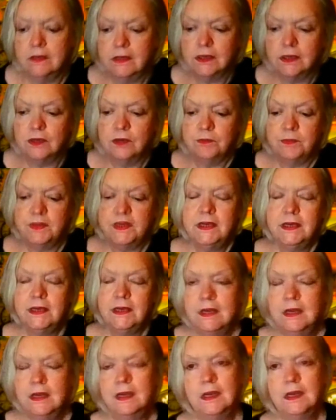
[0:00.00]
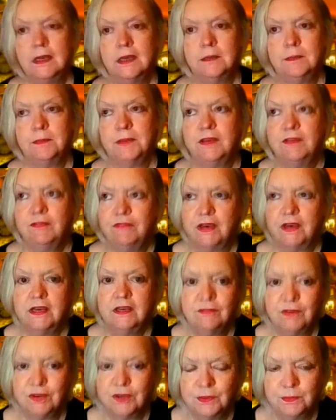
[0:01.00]
you know, be be
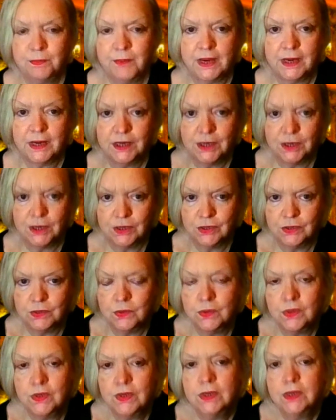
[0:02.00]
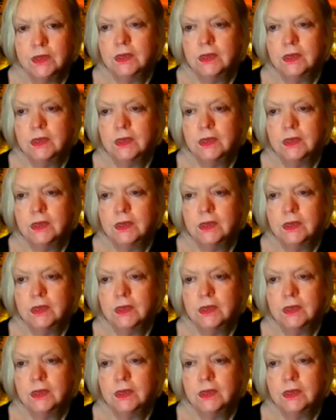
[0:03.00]
favoured by you,